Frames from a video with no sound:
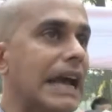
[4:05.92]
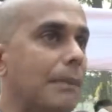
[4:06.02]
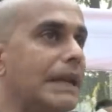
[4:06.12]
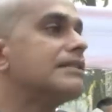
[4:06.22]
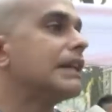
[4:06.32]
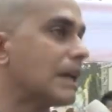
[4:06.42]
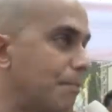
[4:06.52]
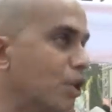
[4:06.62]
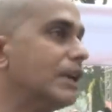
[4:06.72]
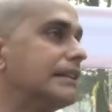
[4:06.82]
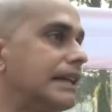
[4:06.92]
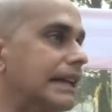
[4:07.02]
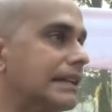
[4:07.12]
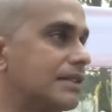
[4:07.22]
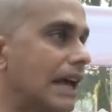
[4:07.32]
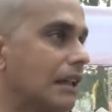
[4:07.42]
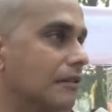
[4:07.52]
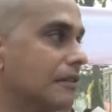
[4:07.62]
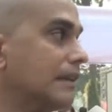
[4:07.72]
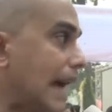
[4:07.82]
up is the community itself.
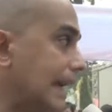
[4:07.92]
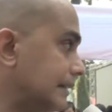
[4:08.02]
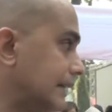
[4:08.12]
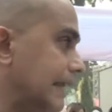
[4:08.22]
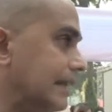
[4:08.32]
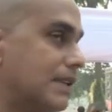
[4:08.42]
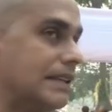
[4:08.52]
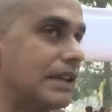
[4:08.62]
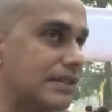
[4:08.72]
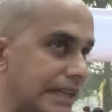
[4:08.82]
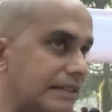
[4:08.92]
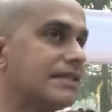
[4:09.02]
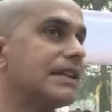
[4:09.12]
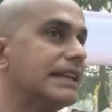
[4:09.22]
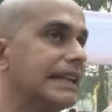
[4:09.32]
Like this, it's a citizen